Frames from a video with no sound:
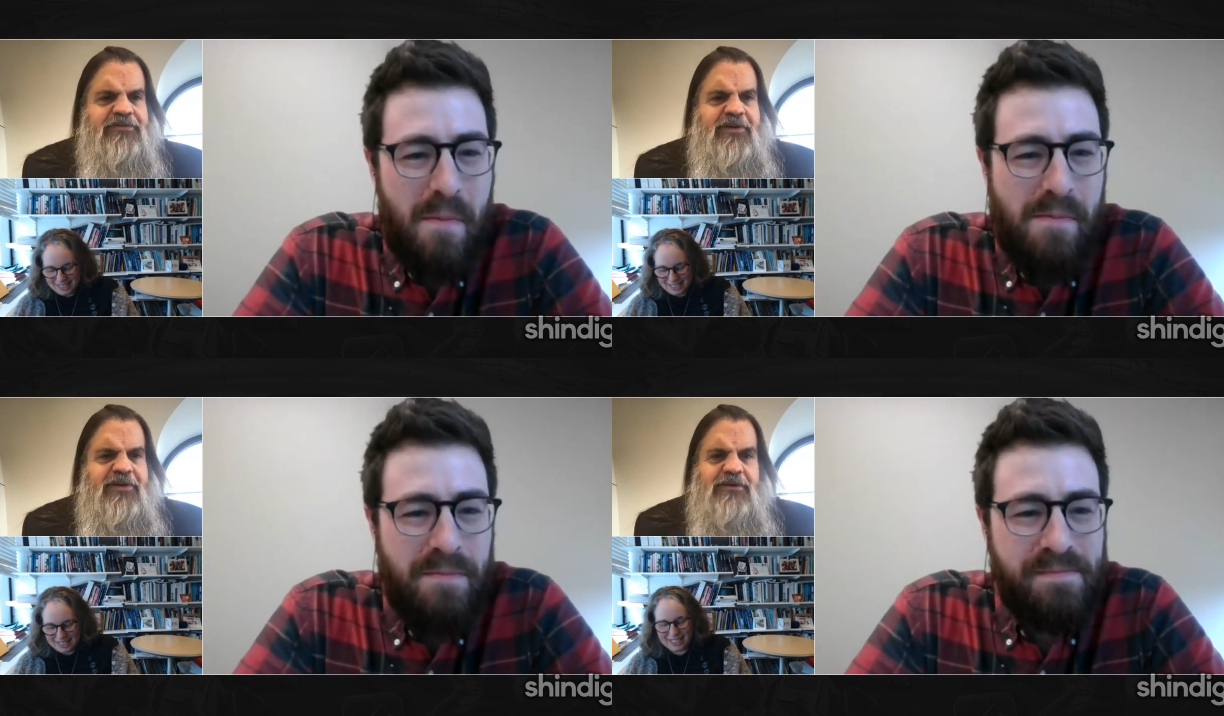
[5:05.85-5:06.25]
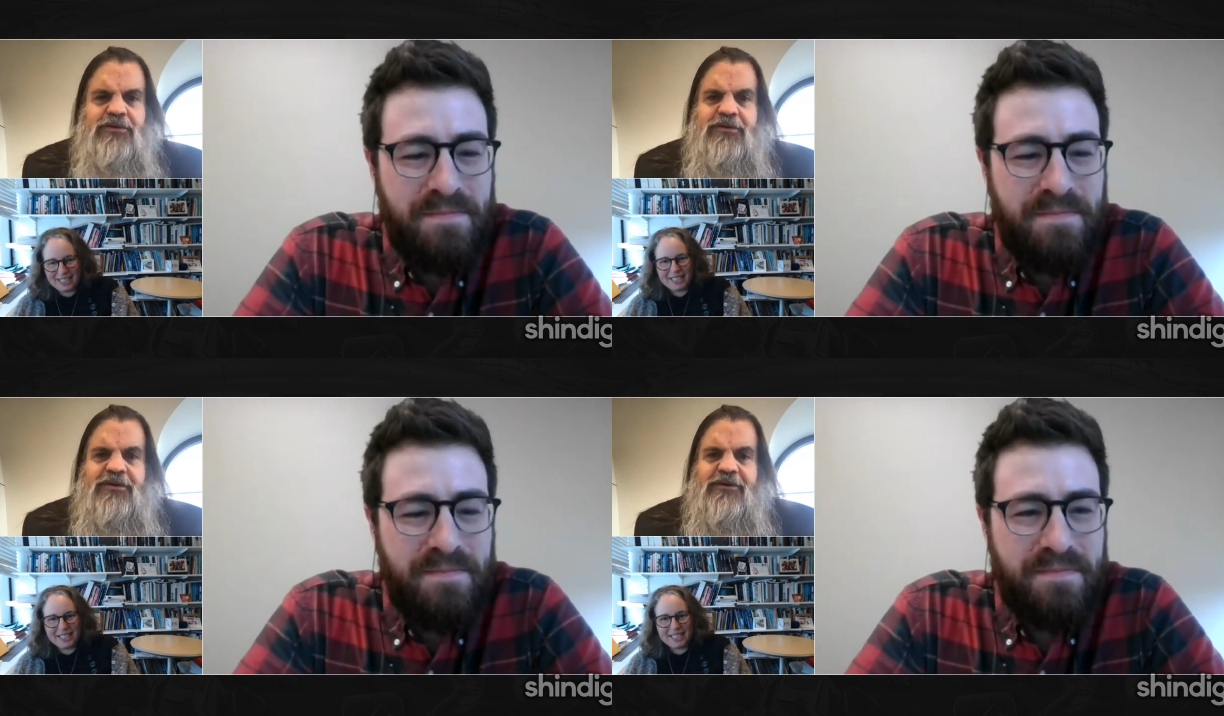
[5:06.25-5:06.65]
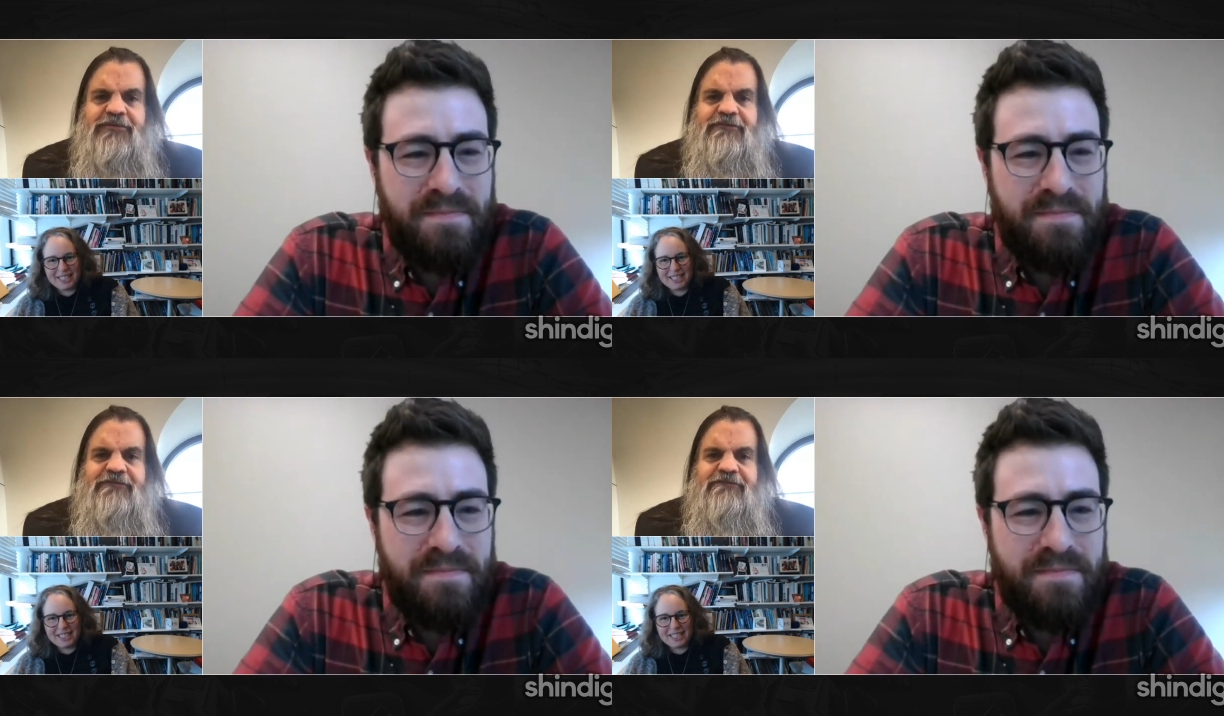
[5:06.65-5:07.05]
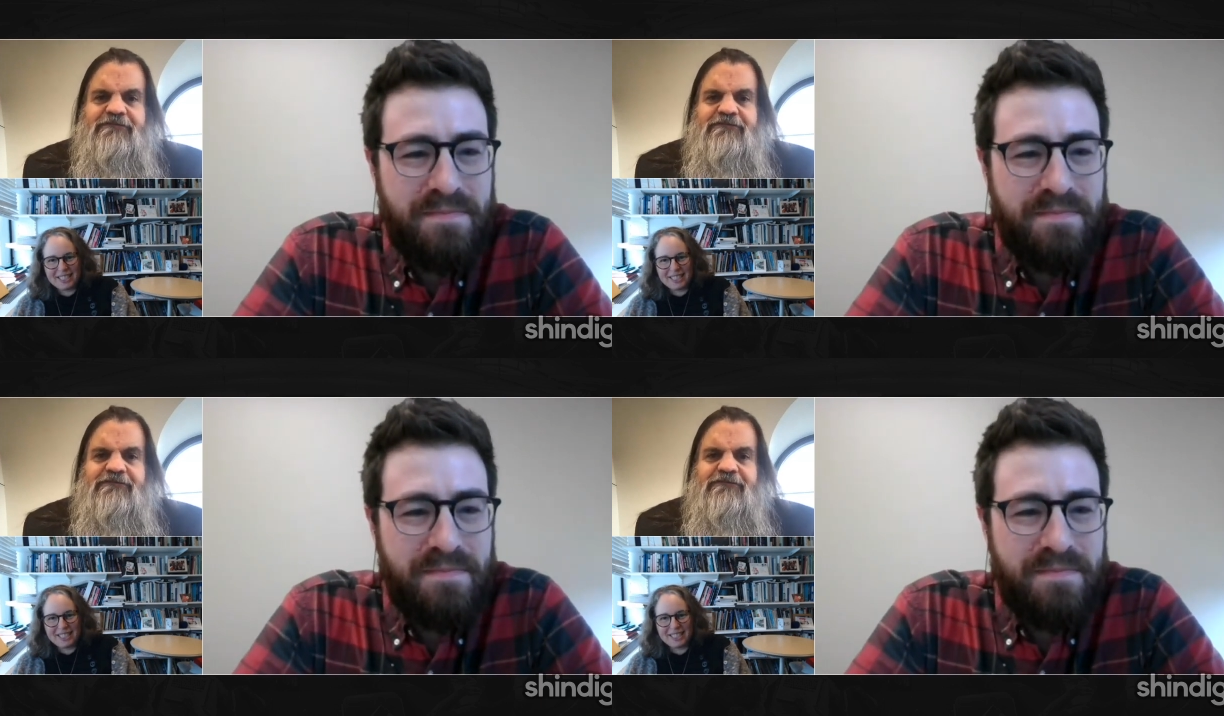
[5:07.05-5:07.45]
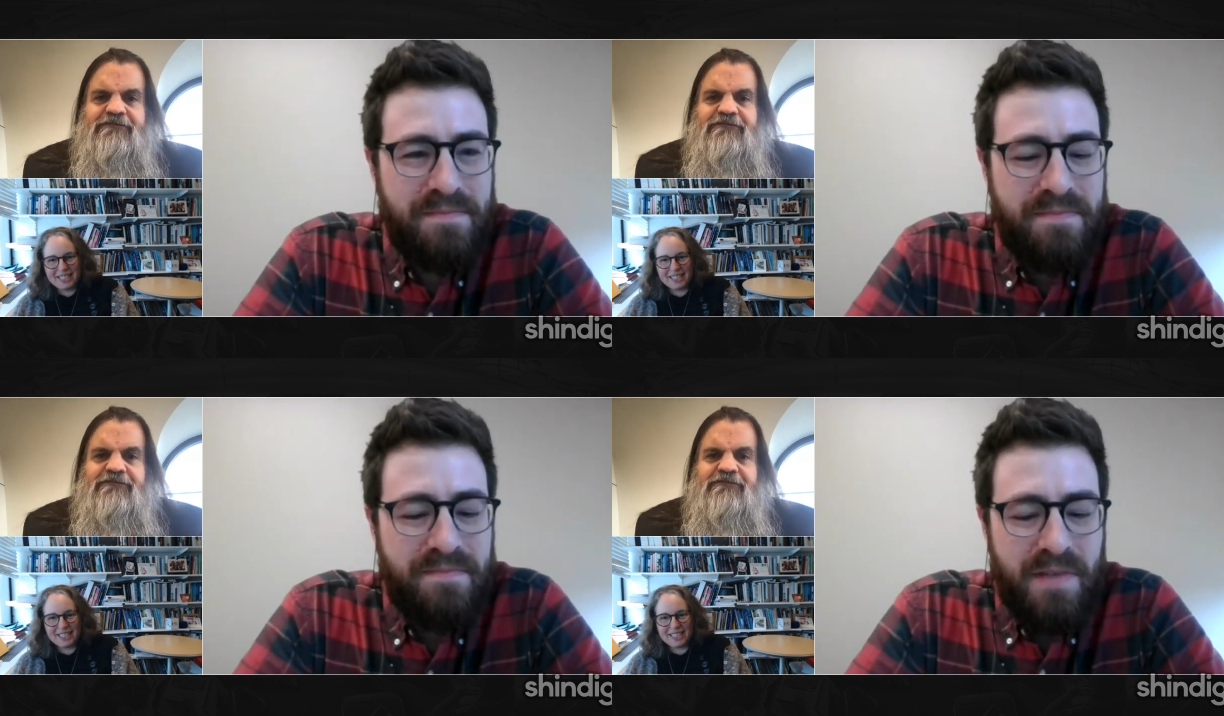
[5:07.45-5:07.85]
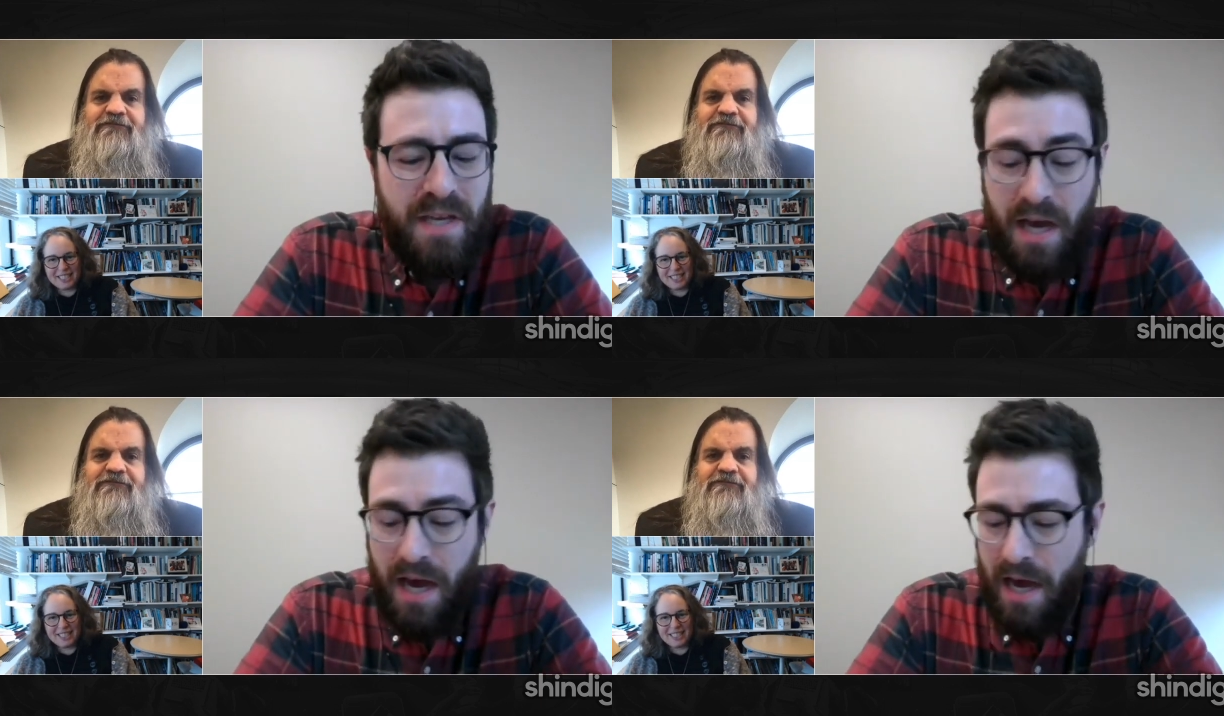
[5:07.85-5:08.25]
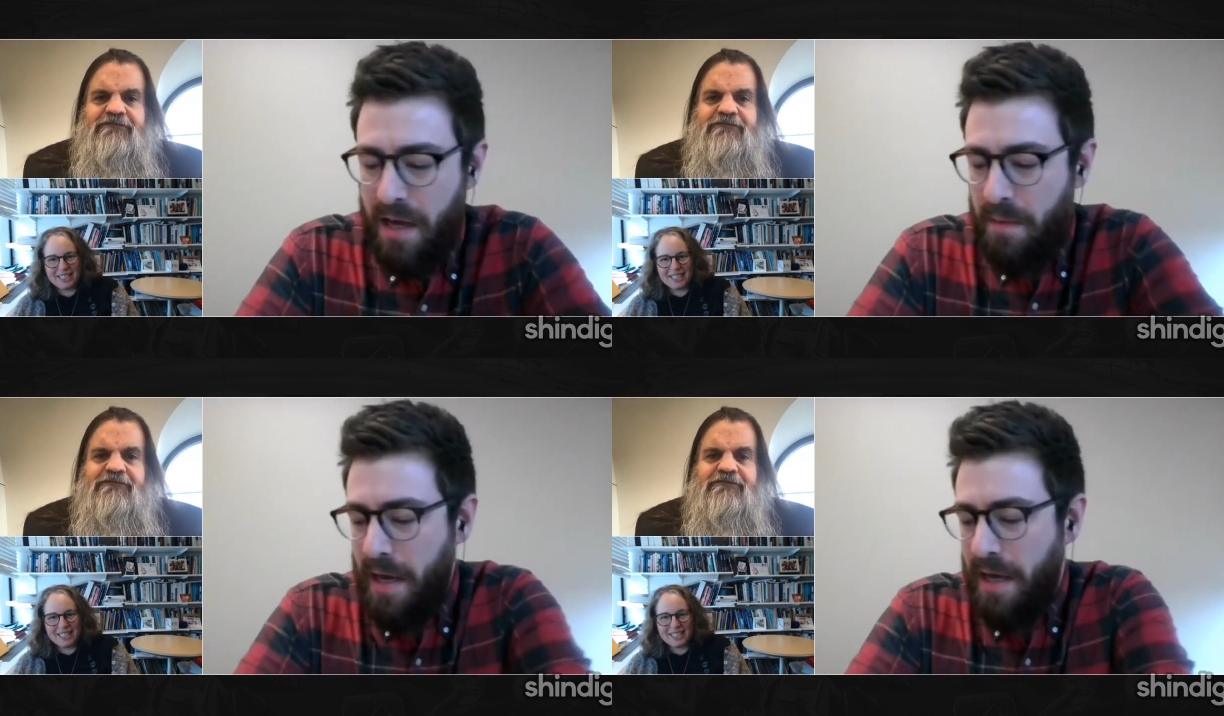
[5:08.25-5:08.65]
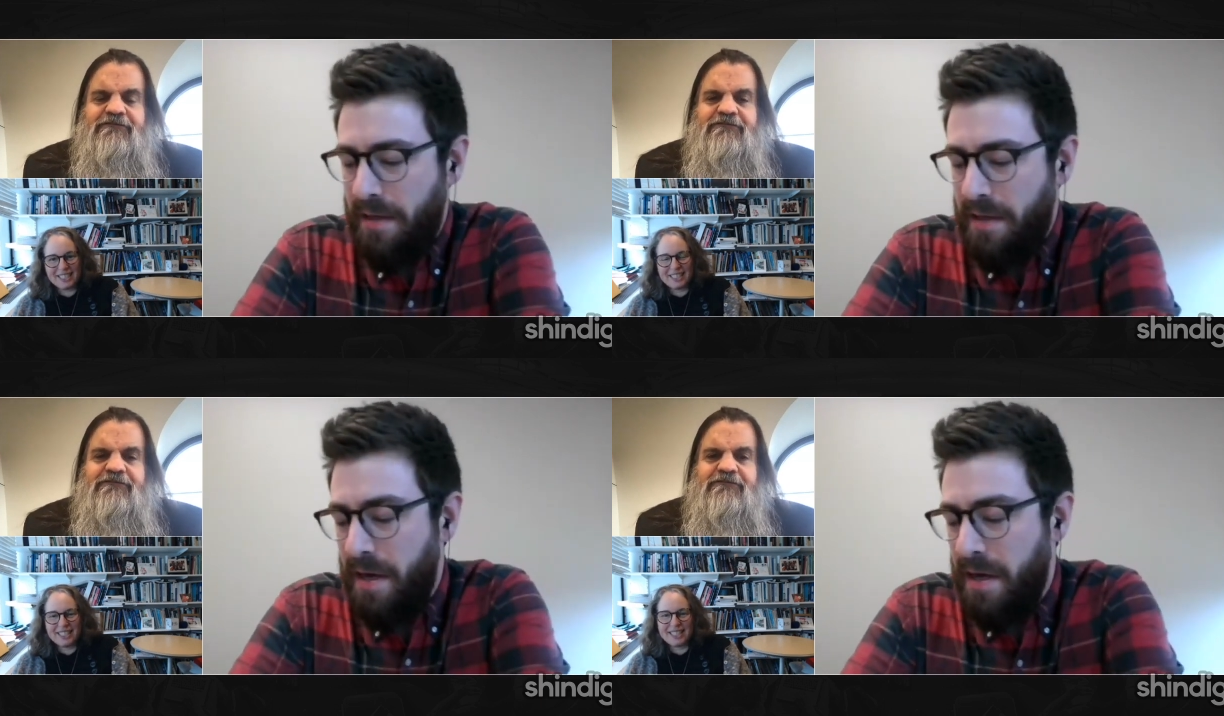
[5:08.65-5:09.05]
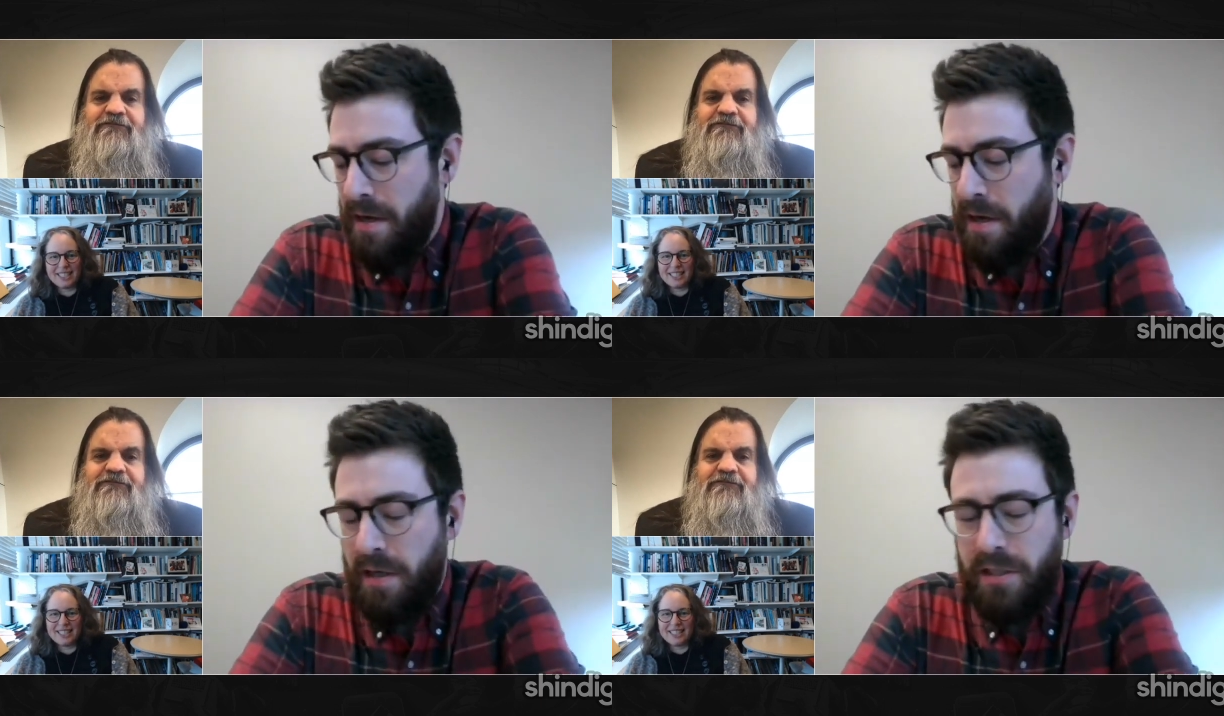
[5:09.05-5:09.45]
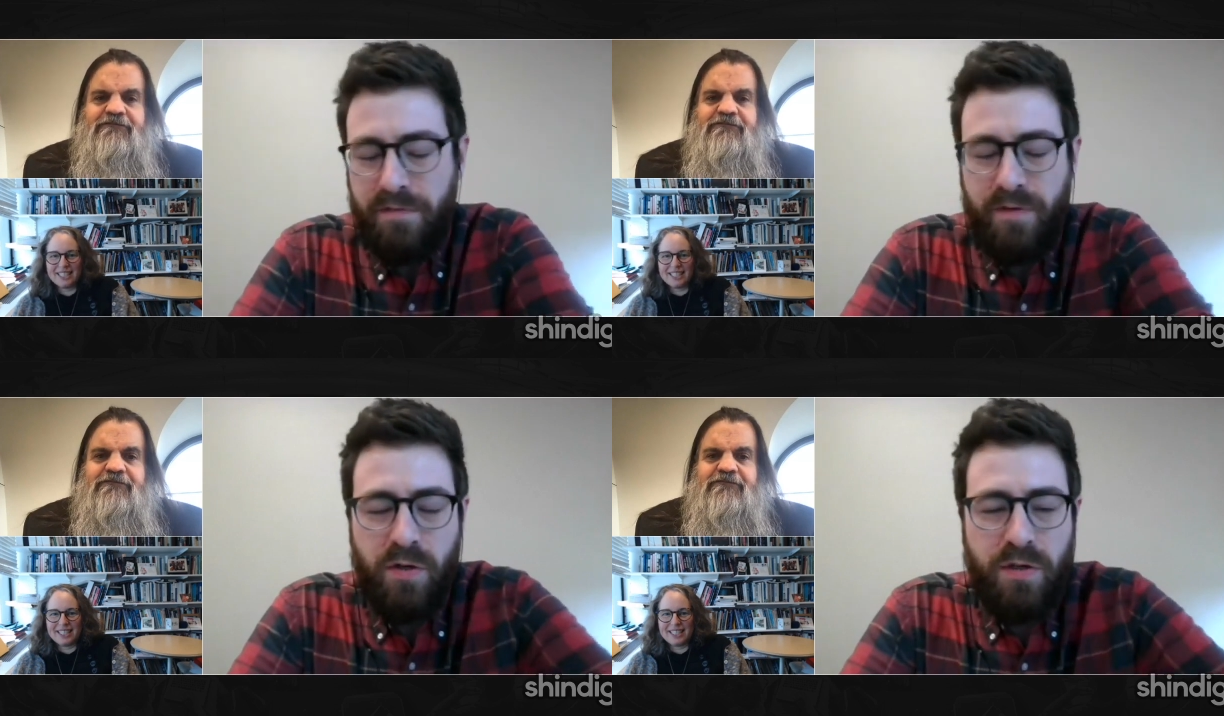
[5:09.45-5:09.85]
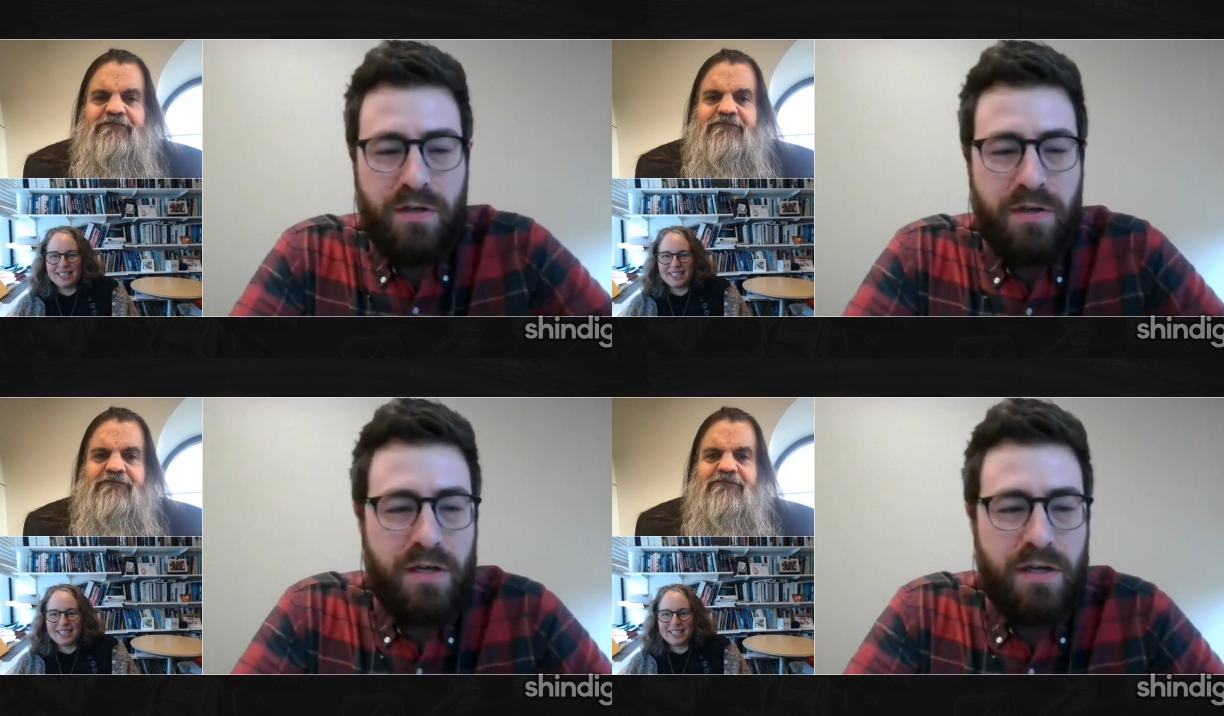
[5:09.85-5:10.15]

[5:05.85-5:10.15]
Speaker 1: we found you today?
Speaker 2: I am at the College of the Holy Cross